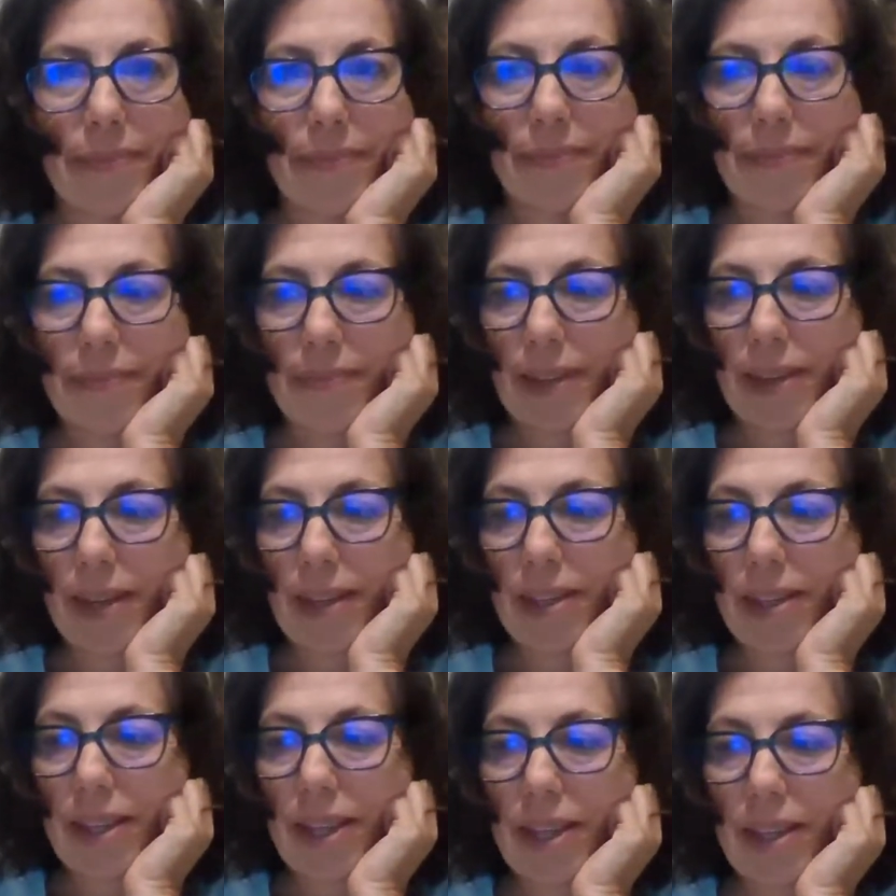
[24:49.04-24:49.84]

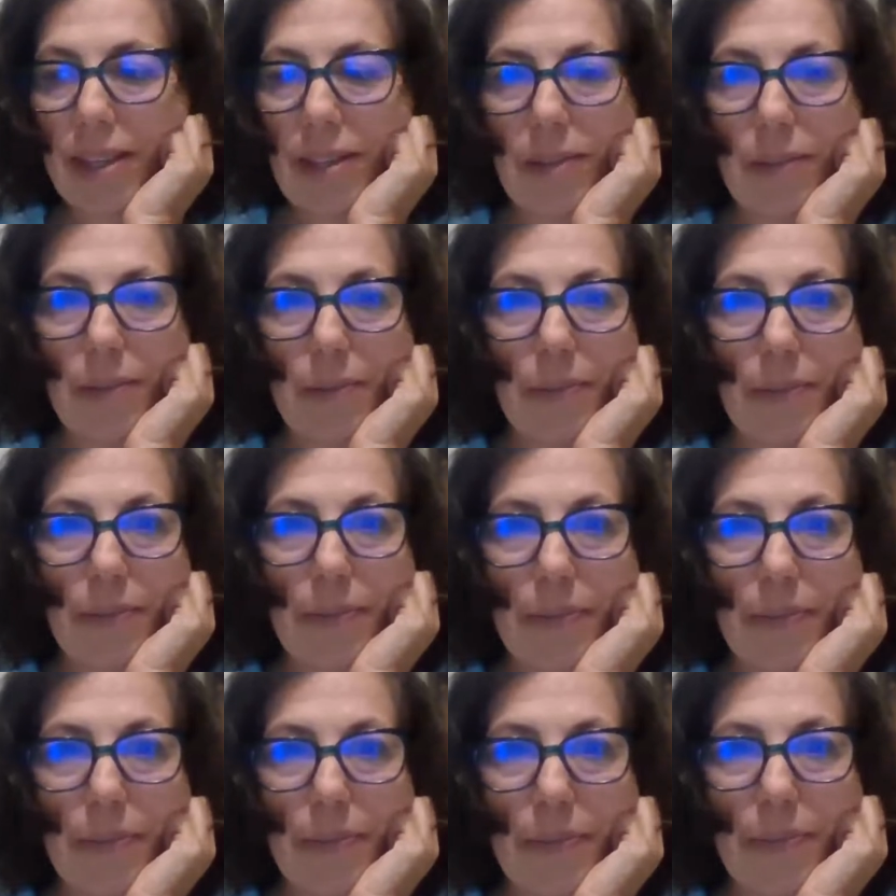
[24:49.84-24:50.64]
And then,
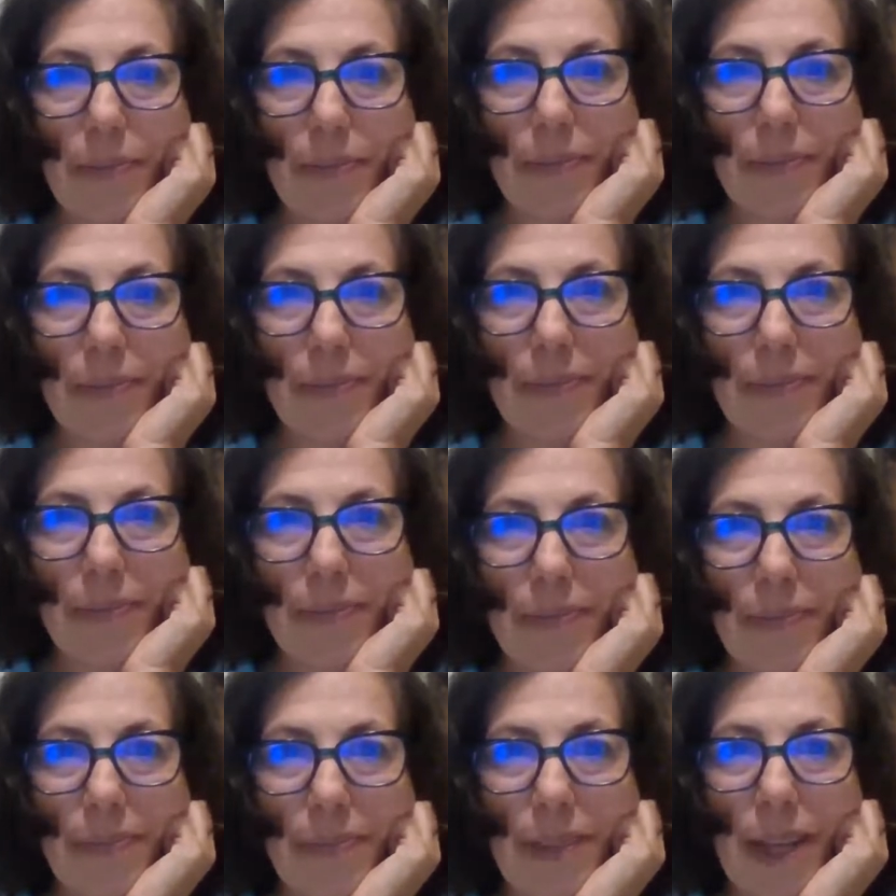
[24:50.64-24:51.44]

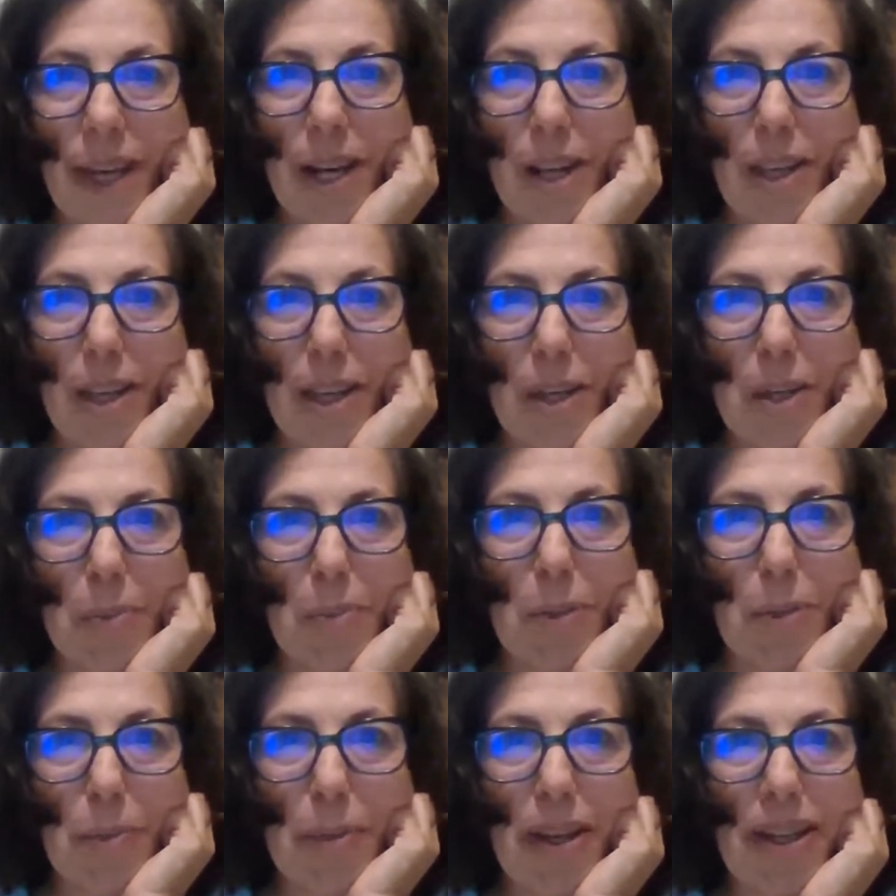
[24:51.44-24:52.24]
anything
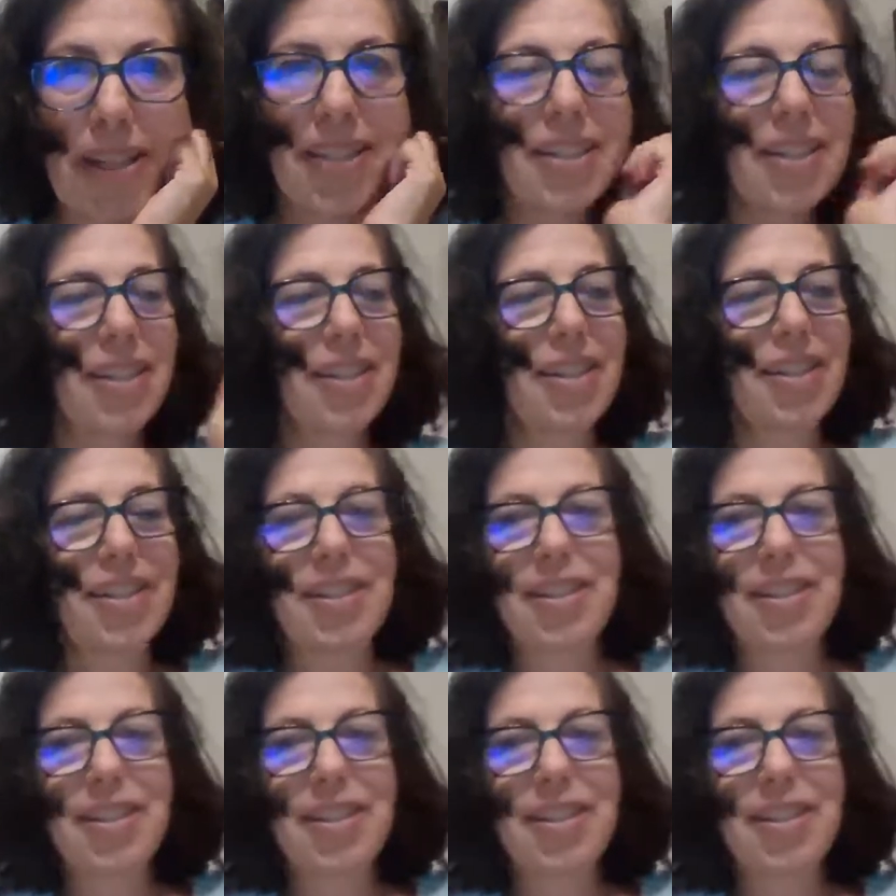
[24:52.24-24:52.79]
come to mind?